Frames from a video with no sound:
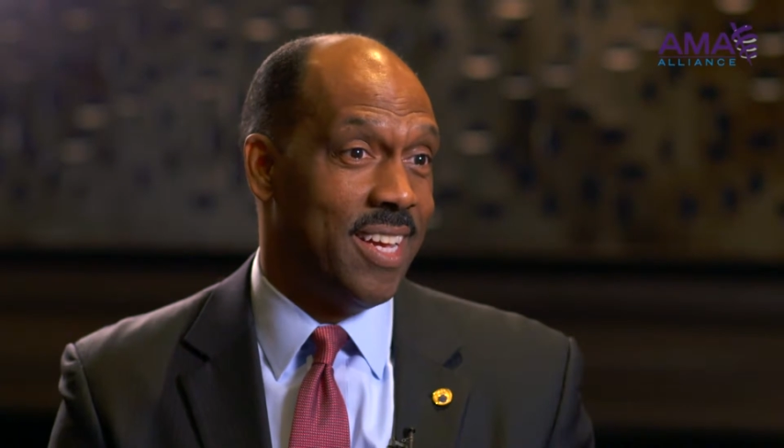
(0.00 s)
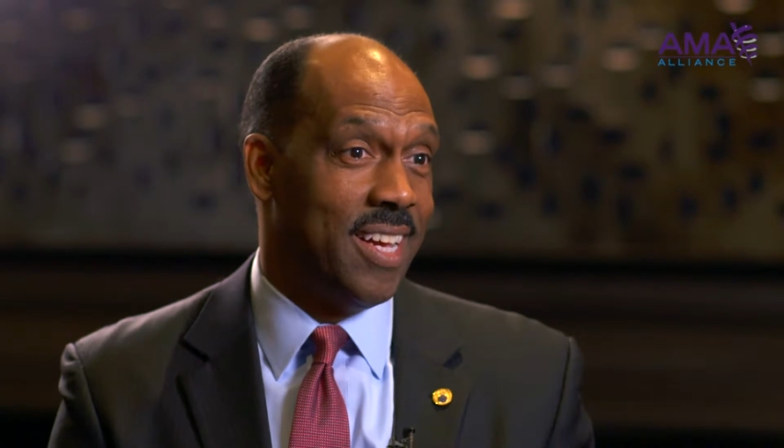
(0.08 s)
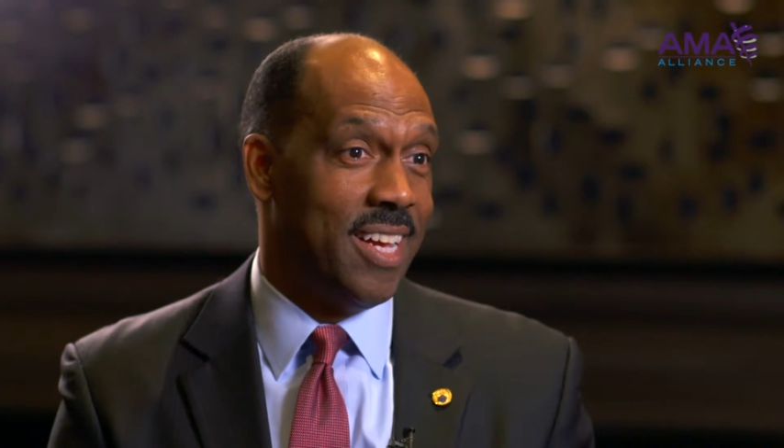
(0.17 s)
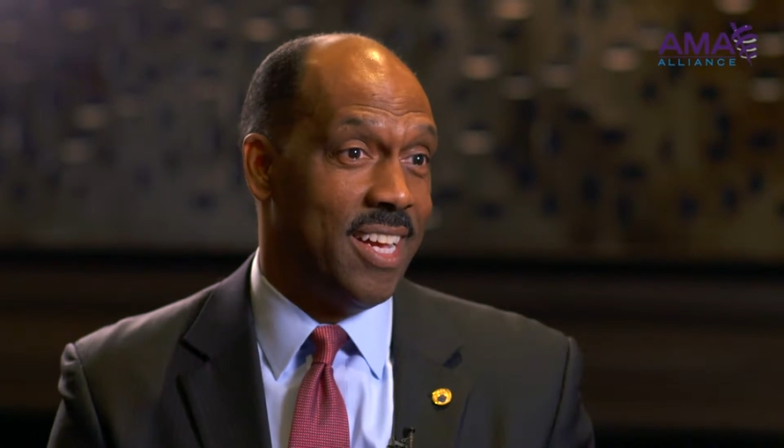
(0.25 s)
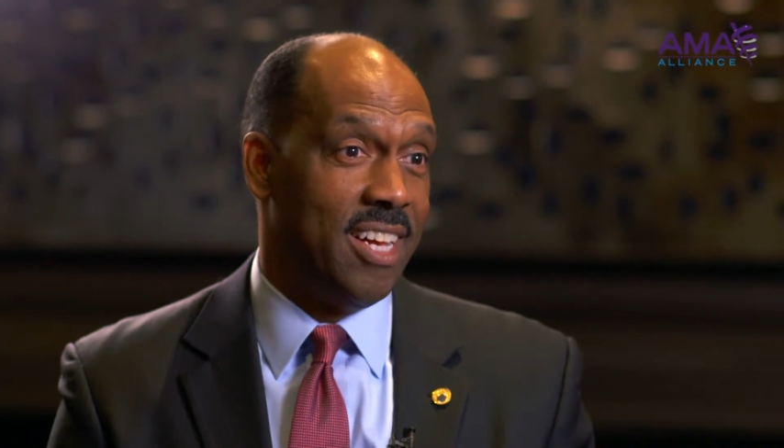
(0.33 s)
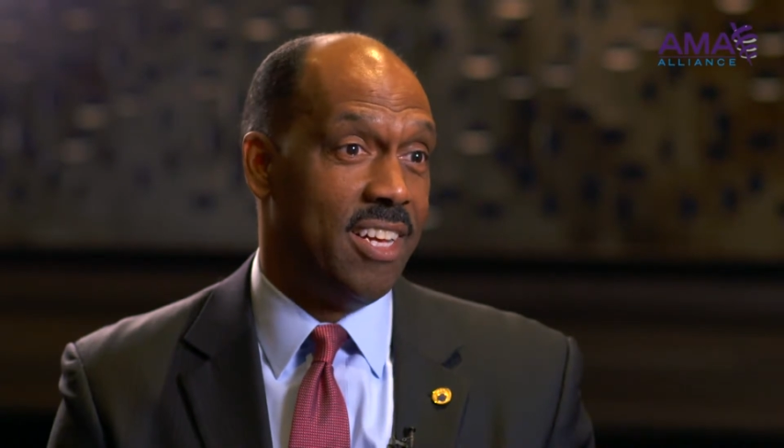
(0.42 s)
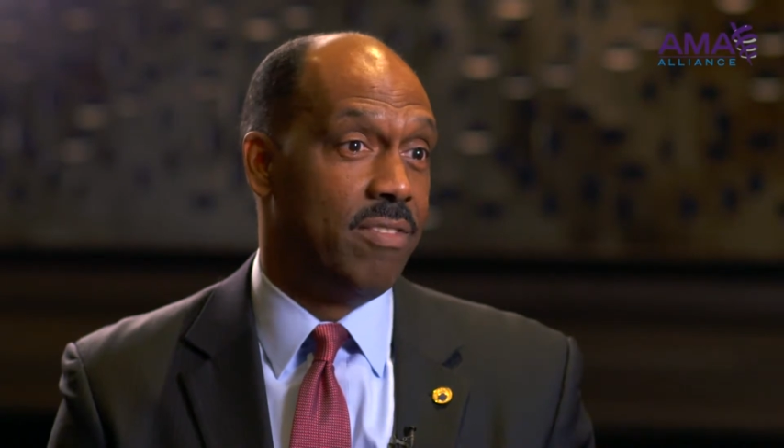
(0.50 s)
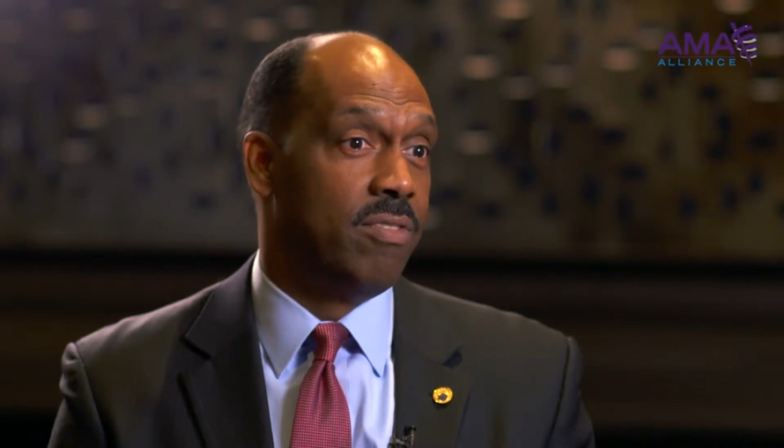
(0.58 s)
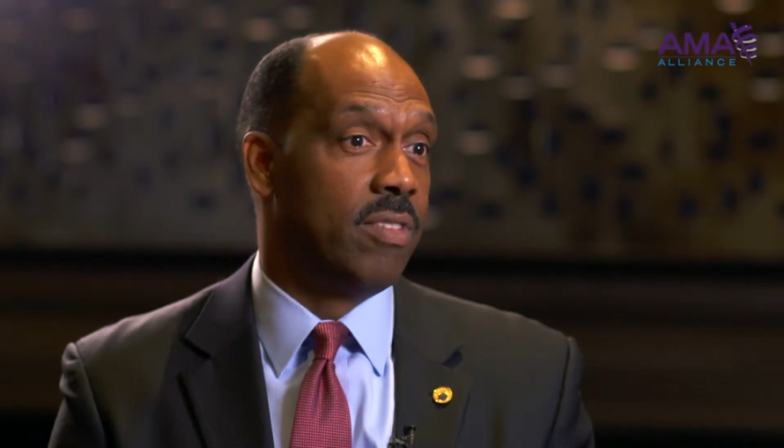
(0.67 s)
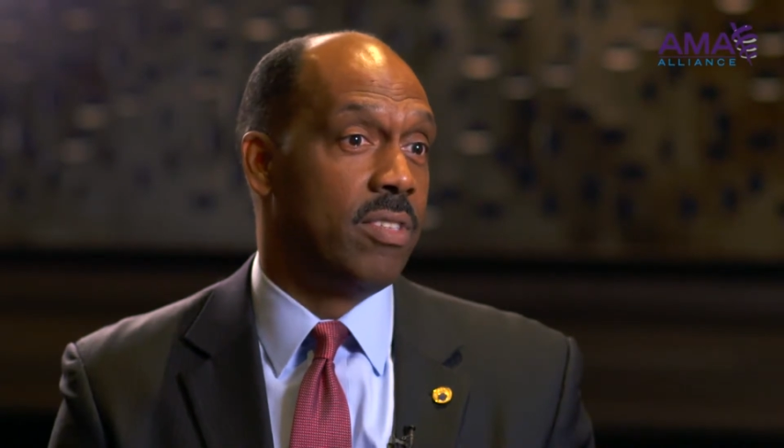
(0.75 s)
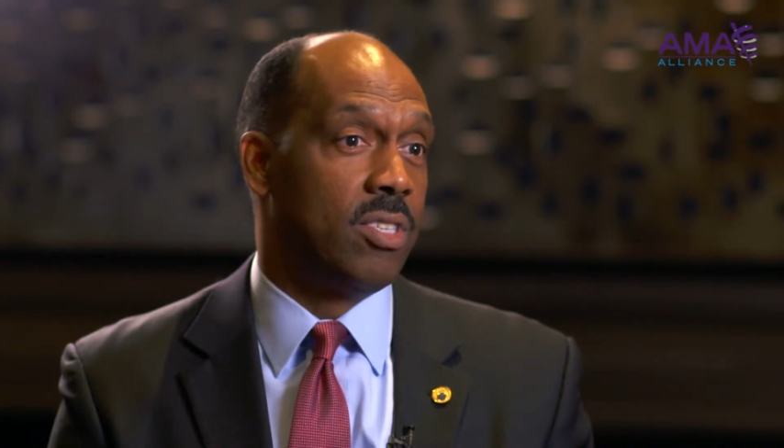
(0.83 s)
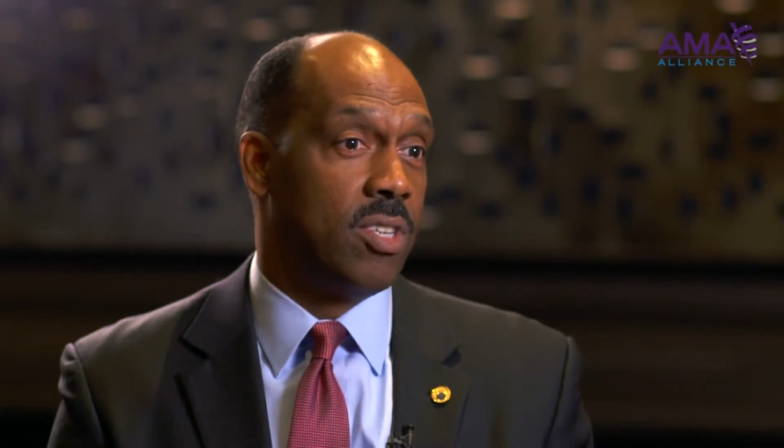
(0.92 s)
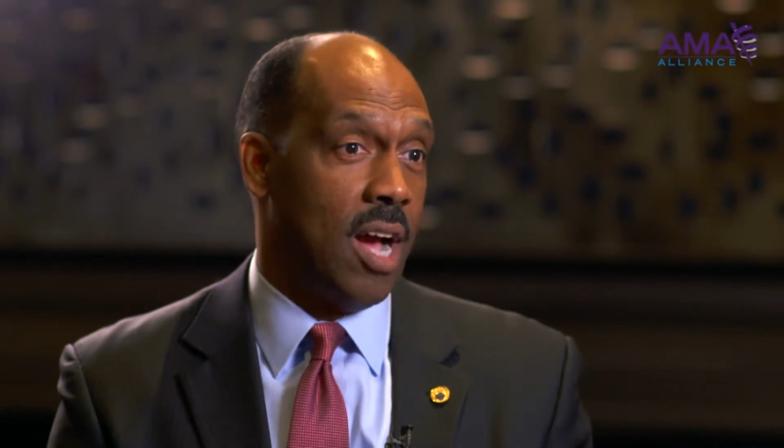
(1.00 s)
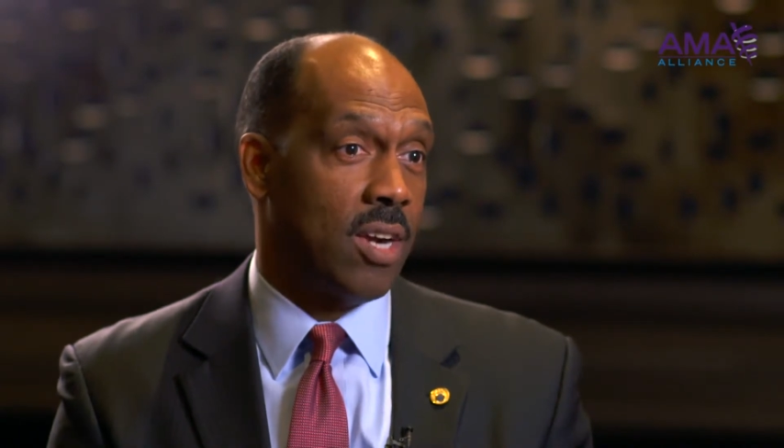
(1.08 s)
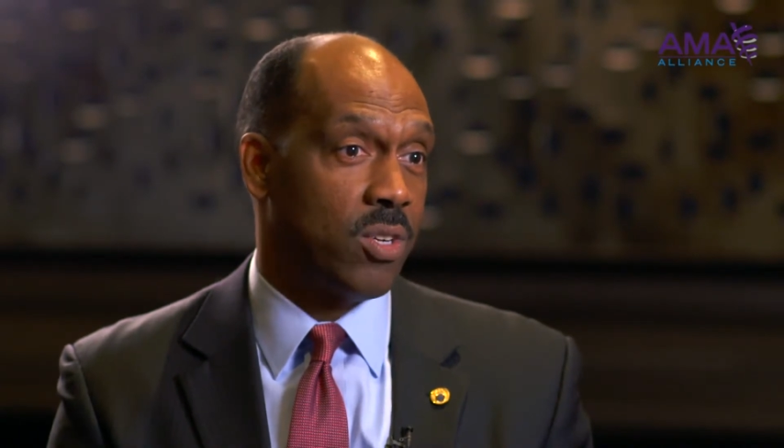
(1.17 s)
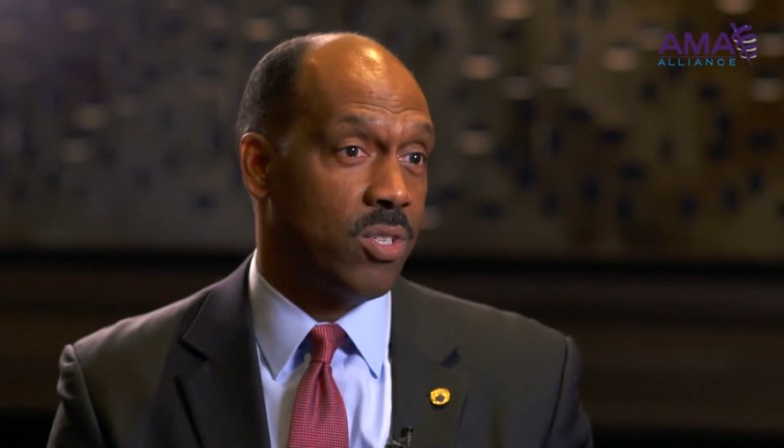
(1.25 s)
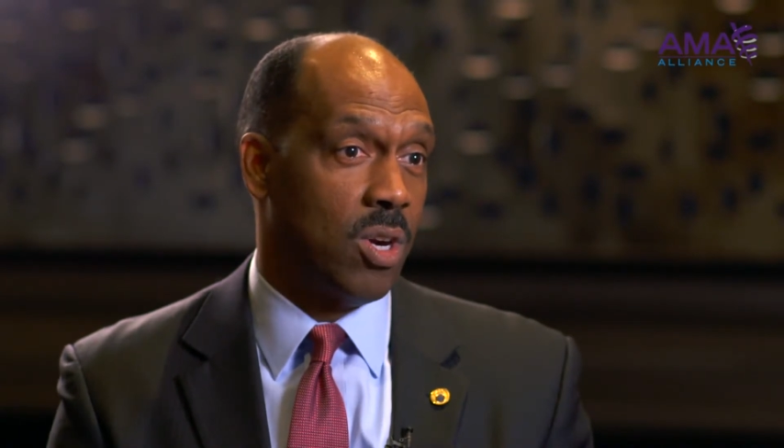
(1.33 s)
of doctors